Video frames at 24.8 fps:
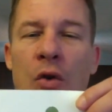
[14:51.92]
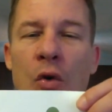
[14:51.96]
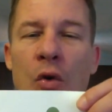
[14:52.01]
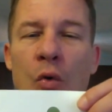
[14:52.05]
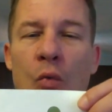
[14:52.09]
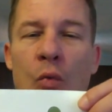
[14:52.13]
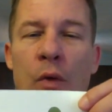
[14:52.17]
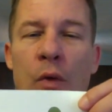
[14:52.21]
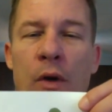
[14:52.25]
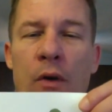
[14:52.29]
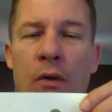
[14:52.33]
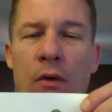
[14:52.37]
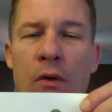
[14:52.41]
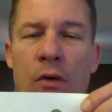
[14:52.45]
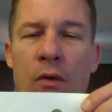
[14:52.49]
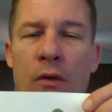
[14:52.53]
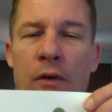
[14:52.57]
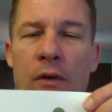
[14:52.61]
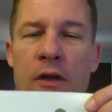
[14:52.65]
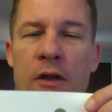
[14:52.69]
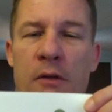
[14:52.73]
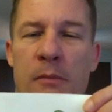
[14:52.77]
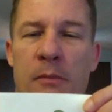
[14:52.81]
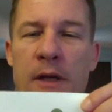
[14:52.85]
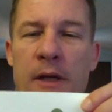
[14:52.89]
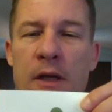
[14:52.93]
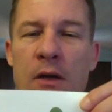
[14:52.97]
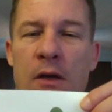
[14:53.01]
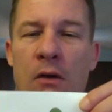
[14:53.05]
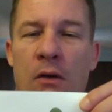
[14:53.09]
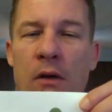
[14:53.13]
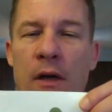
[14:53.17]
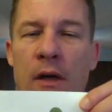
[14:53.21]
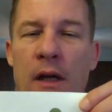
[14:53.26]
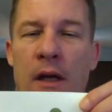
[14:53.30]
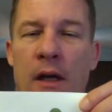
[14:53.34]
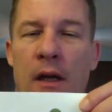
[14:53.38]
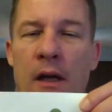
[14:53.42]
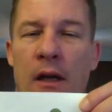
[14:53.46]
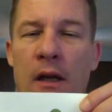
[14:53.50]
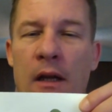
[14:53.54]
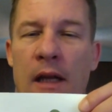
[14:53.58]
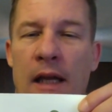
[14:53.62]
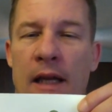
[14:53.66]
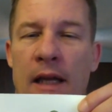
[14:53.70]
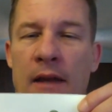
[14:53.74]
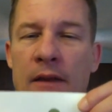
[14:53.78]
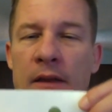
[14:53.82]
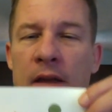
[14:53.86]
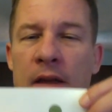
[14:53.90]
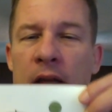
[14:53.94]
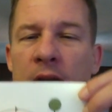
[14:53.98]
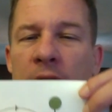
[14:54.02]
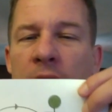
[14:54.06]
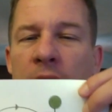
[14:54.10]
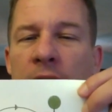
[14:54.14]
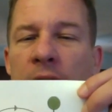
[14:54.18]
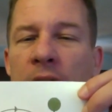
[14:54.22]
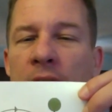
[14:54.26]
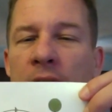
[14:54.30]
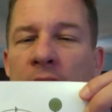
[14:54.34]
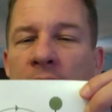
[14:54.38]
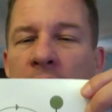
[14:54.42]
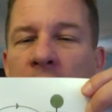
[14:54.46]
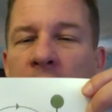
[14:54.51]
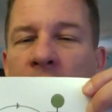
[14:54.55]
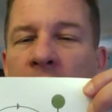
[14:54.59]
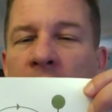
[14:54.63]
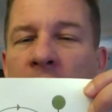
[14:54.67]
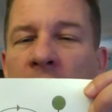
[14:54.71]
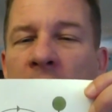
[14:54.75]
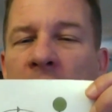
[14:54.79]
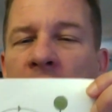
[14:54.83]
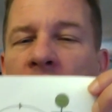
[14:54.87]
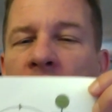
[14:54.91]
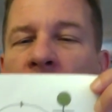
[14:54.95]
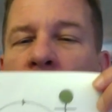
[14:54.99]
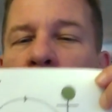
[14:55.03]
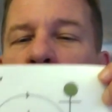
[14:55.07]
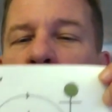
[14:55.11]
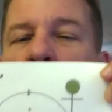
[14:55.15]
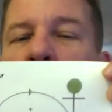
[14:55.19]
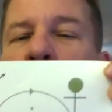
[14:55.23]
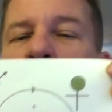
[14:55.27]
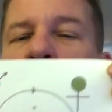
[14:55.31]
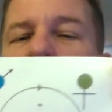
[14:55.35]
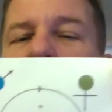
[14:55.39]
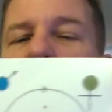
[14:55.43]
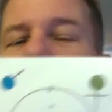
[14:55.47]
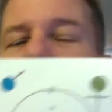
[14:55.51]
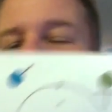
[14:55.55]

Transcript: we're going to be going like this and connecting with women.